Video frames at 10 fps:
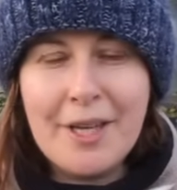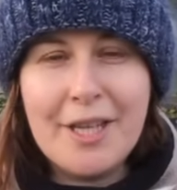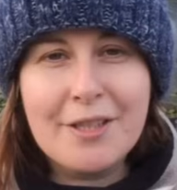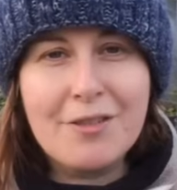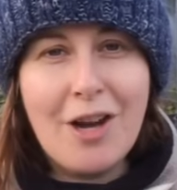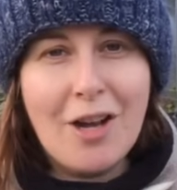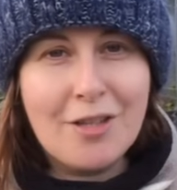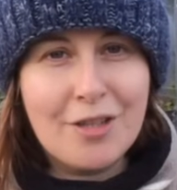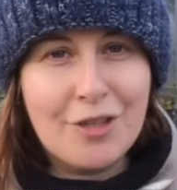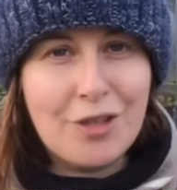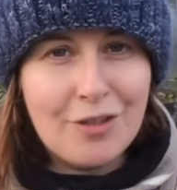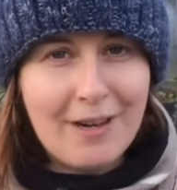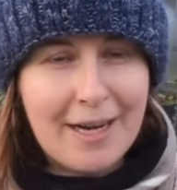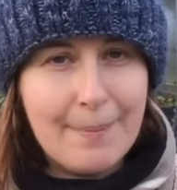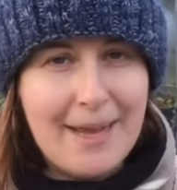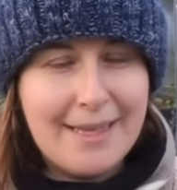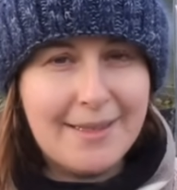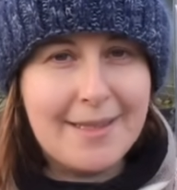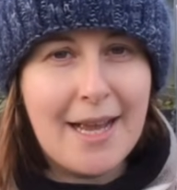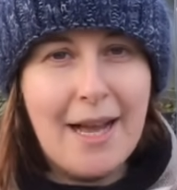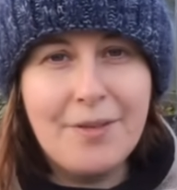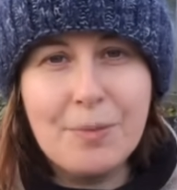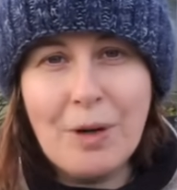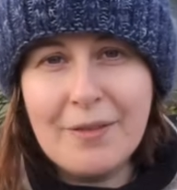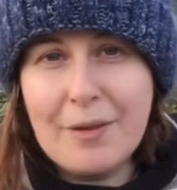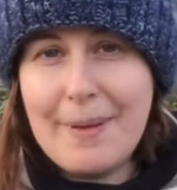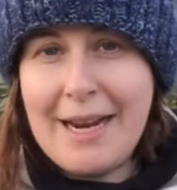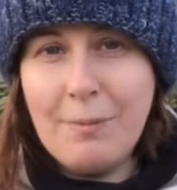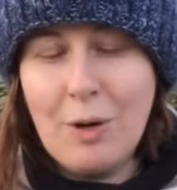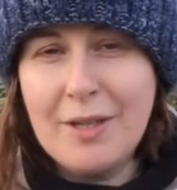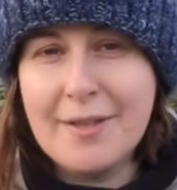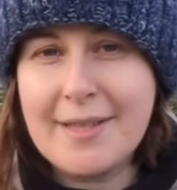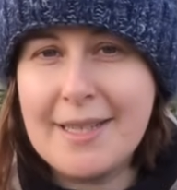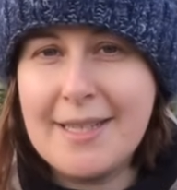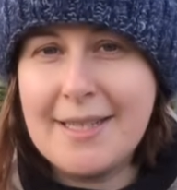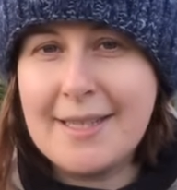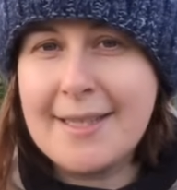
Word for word: that gardeners do recommend, and one of the main ones is